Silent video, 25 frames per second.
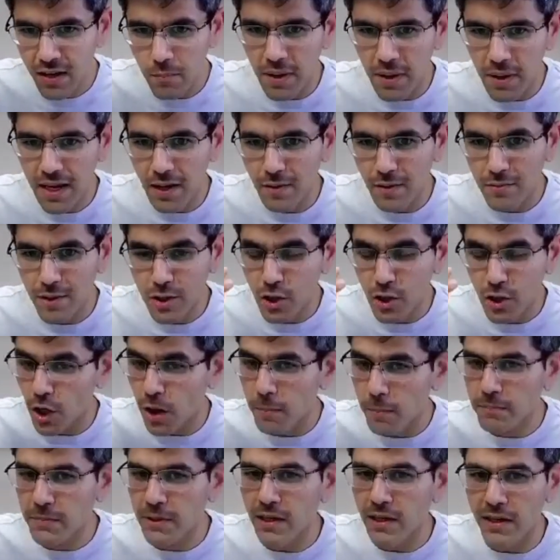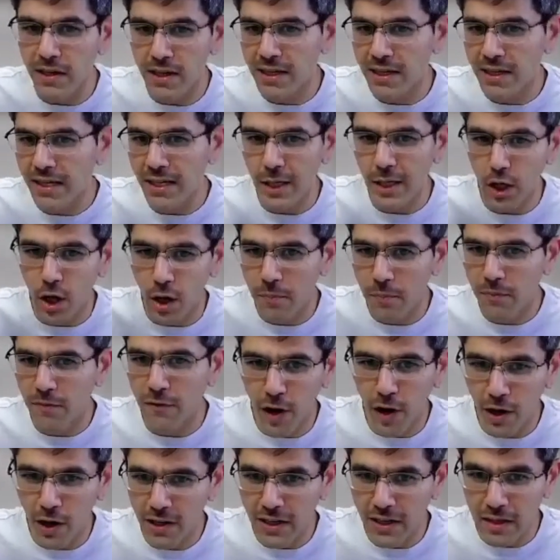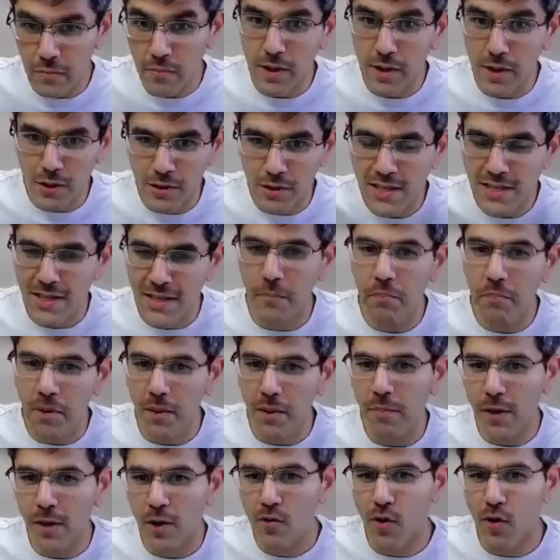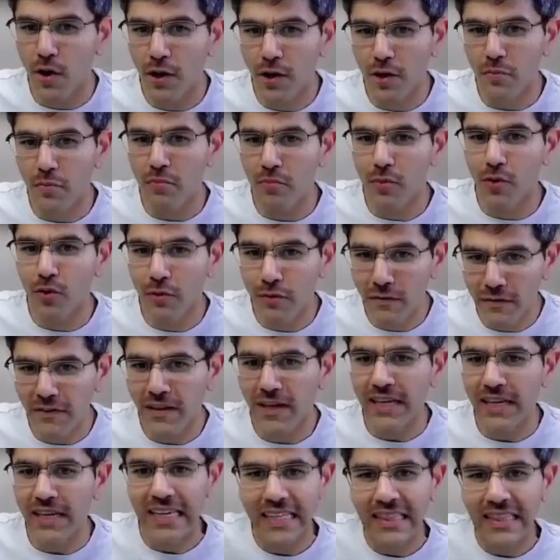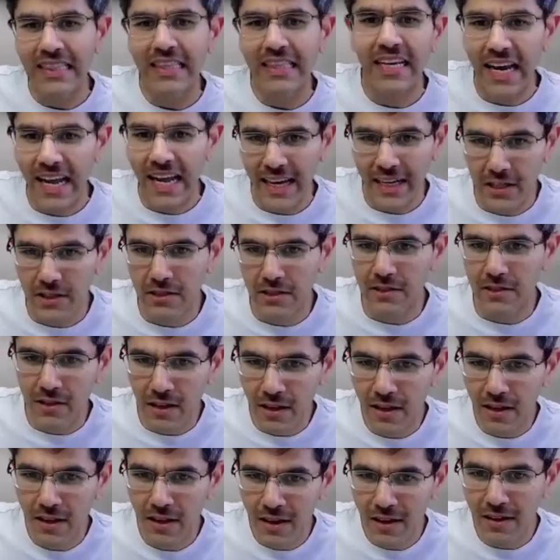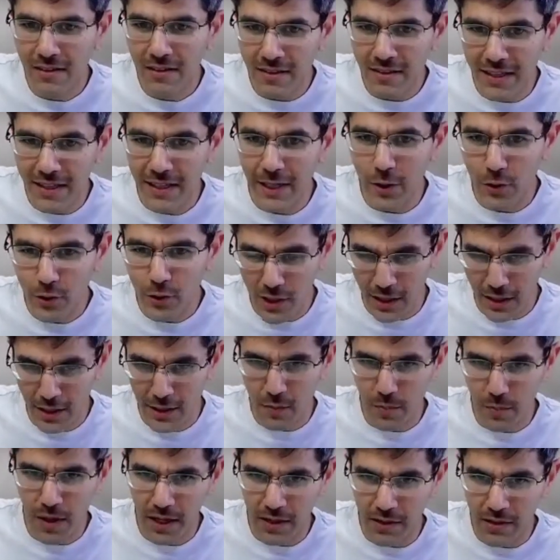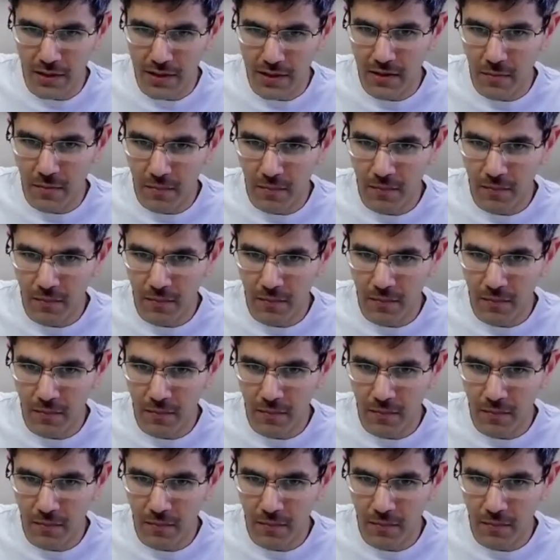becomes top 30, top 40, because these are people who want to move in the next 3 to 6 months.